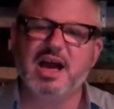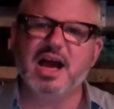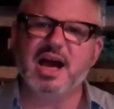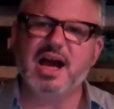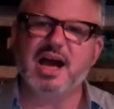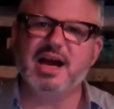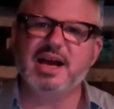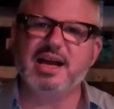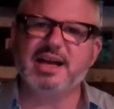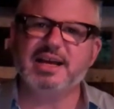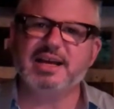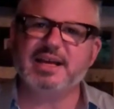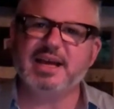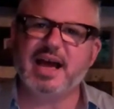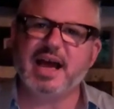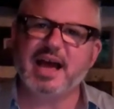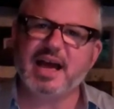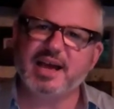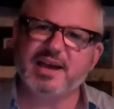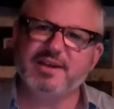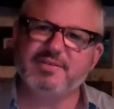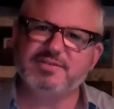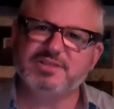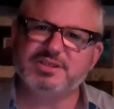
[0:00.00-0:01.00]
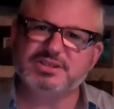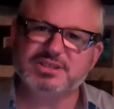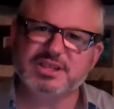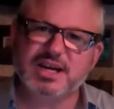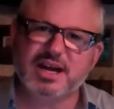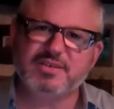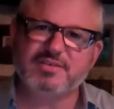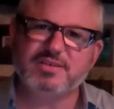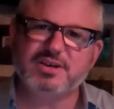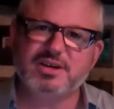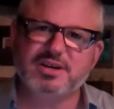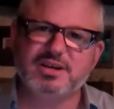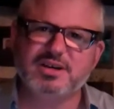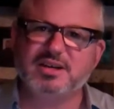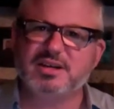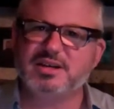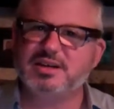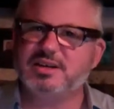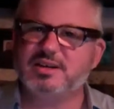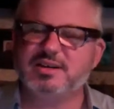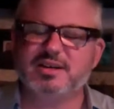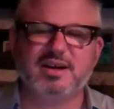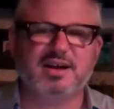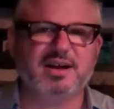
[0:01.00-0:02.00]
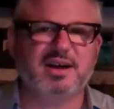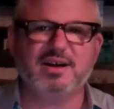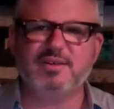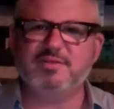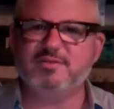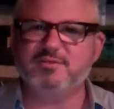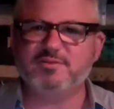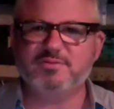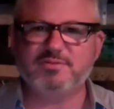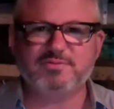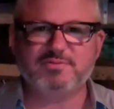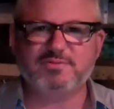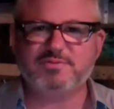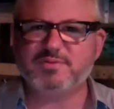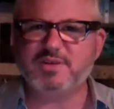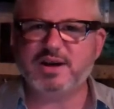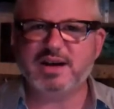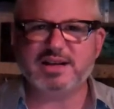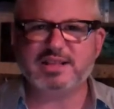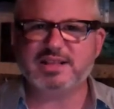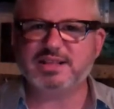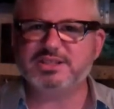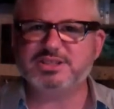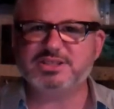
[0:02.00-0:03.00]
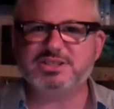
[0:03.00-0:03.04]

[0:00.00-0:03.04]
I have discovered frankly